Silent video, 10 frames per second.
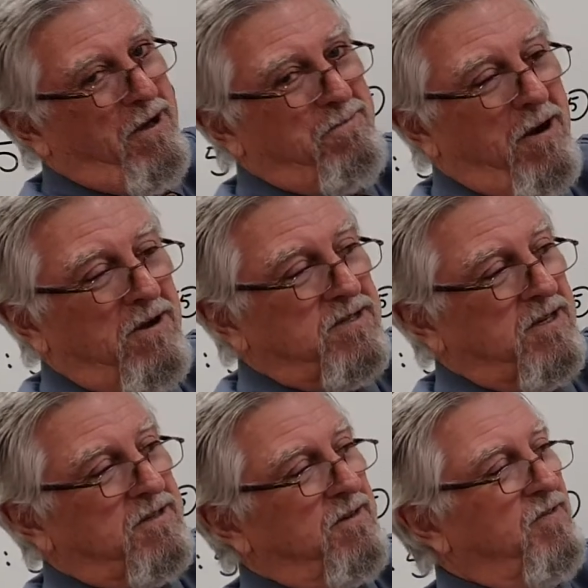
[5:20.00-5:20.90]
a
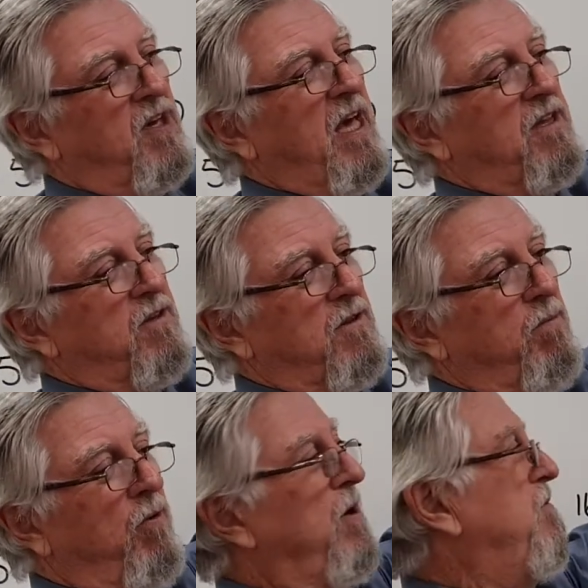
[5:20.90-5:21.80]
process, if you get to the
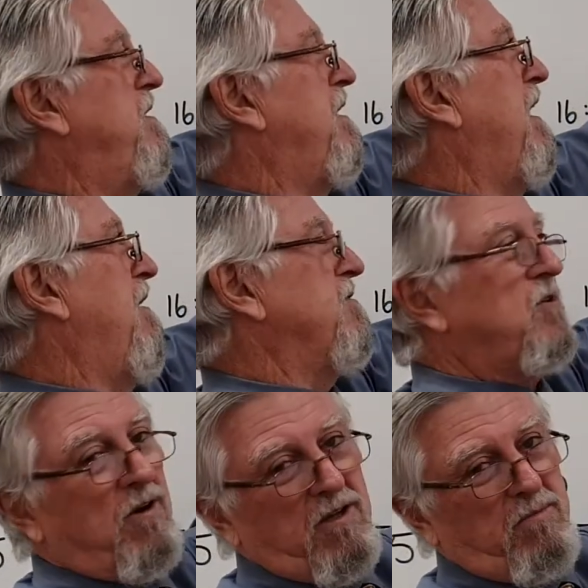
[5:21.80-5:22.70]
point when you go, it's
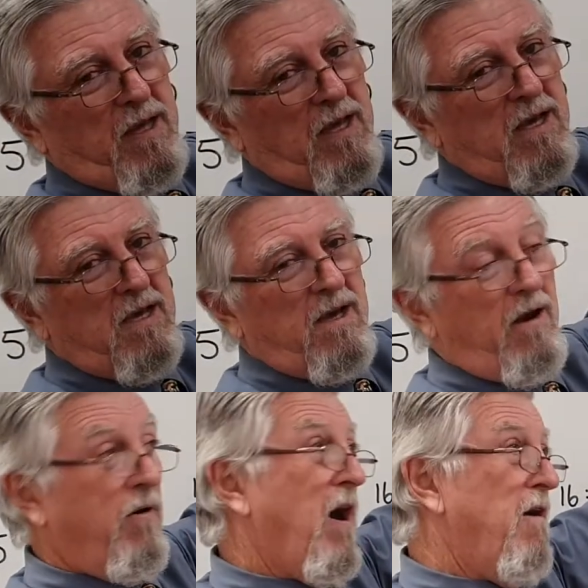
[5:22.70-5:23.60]
got to be,
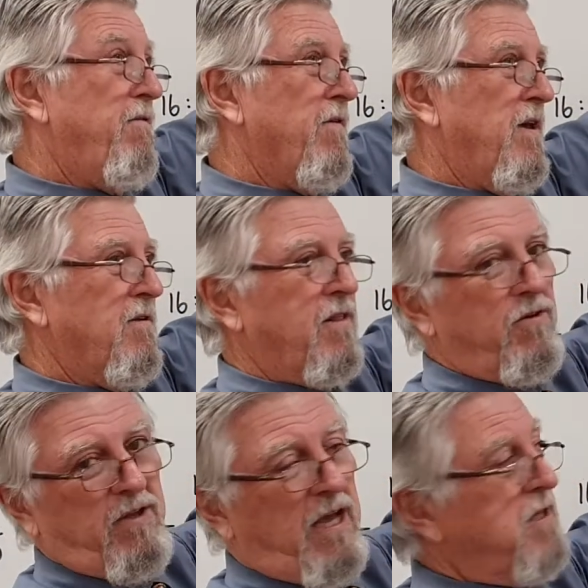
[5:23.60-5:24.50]
or hopefully it'll
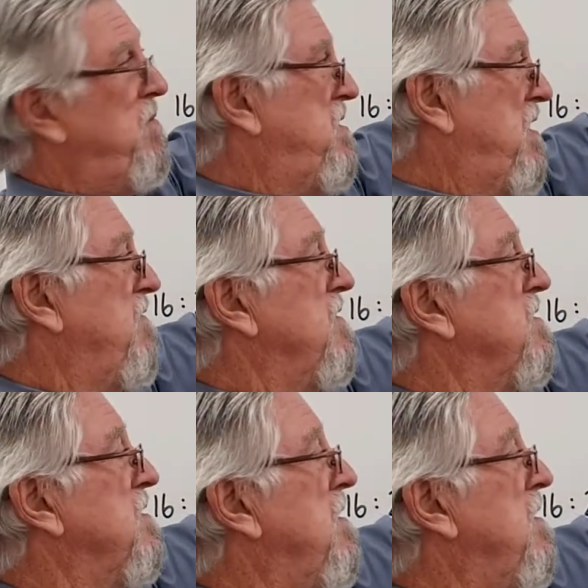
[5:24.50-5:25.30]
turn out to be 7s.